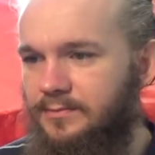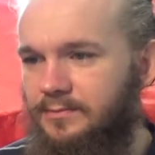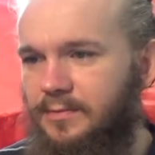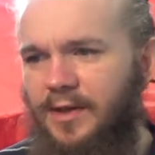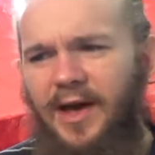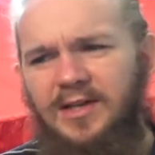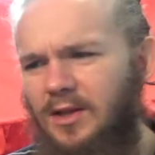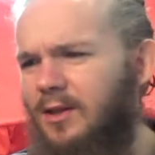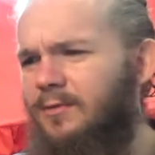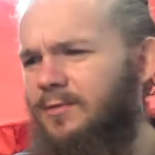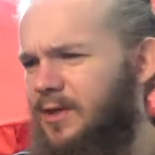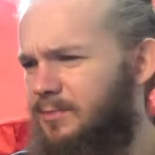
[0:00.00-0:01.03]
But that's a
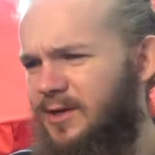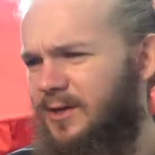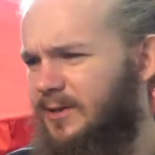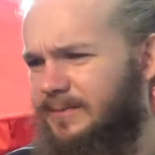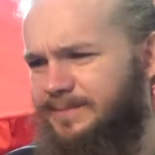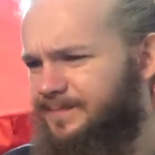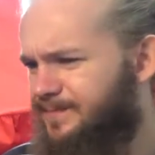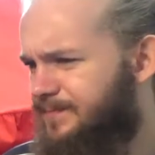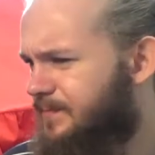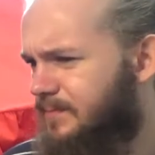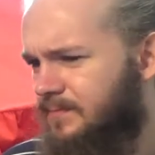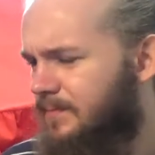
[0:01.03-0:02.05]
lovely beer.
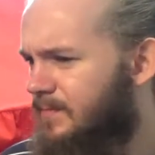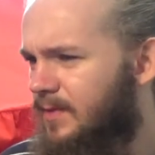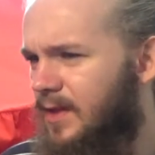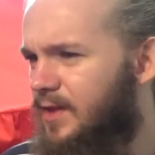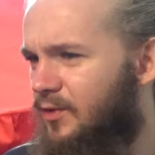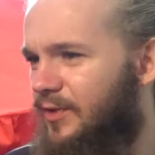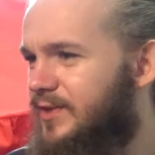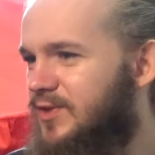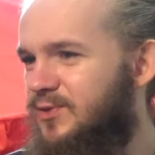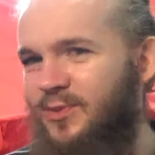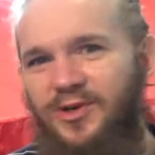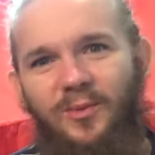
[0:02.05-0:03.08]
You know, this
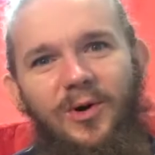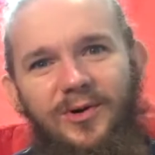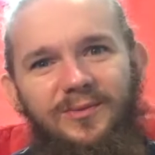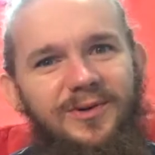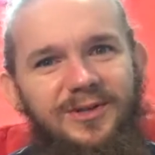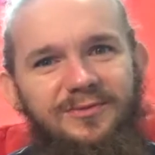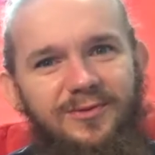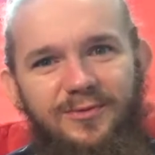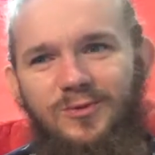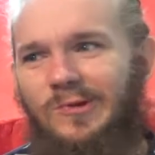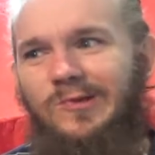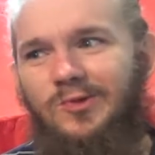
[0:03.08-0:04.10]
is what you want when you've
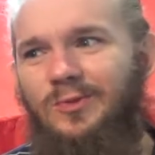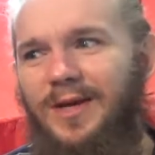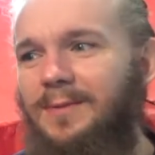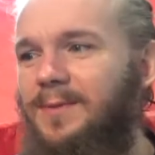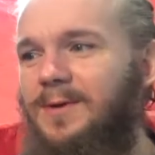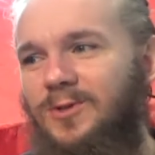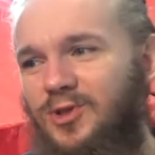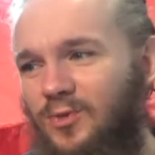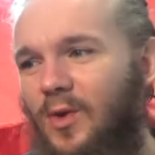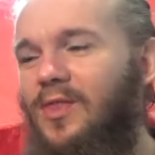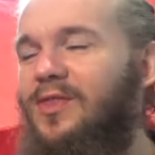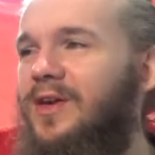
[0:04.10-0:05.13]
reviewed so many beers. You
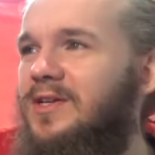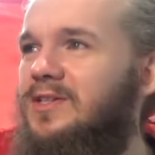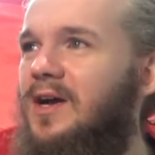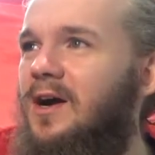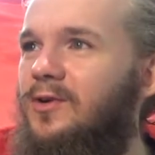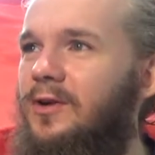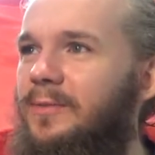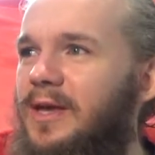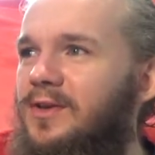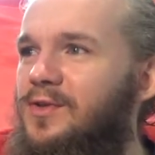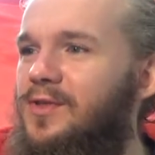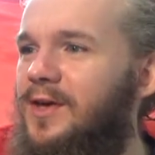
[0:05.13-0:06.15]
want things that are going to
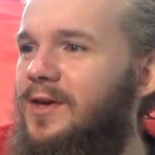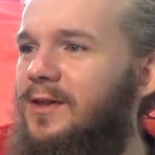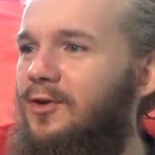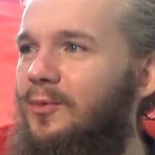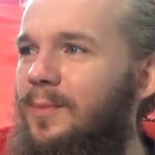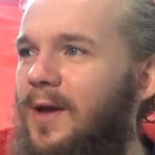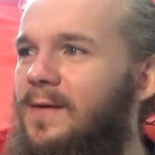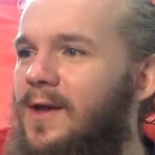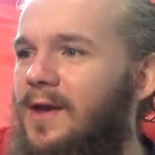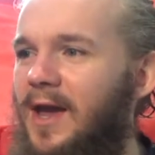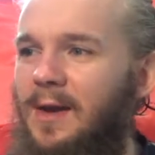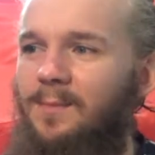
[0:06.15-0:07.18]
make you think a little bit,
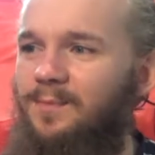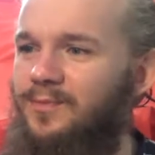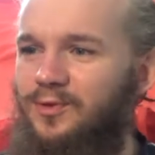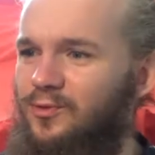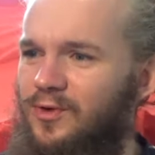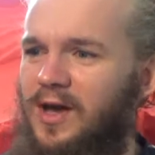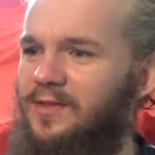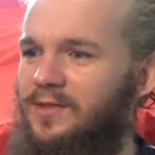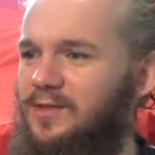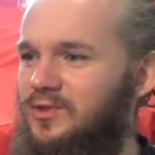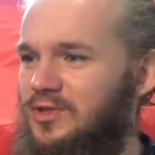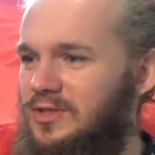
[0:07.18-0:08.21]
you know, rather
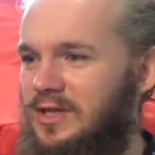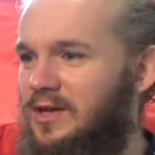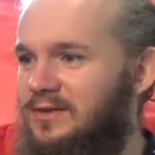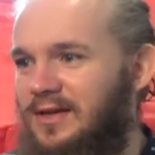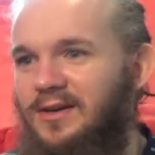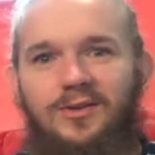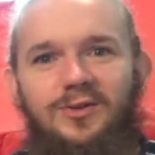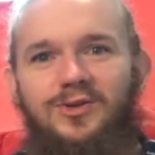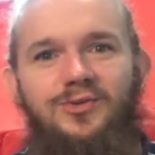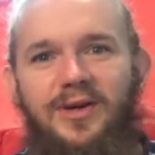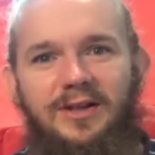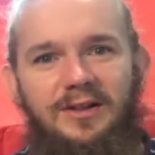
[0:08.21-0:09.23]
than just another
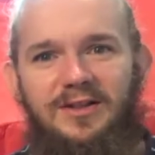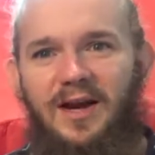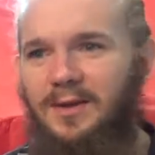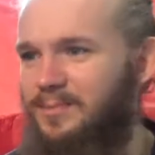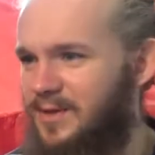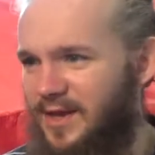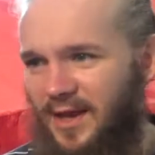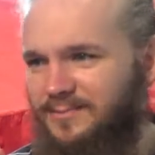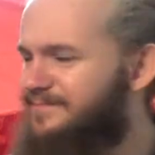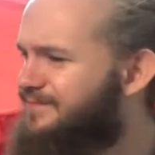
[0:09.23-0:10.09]
New England IPA.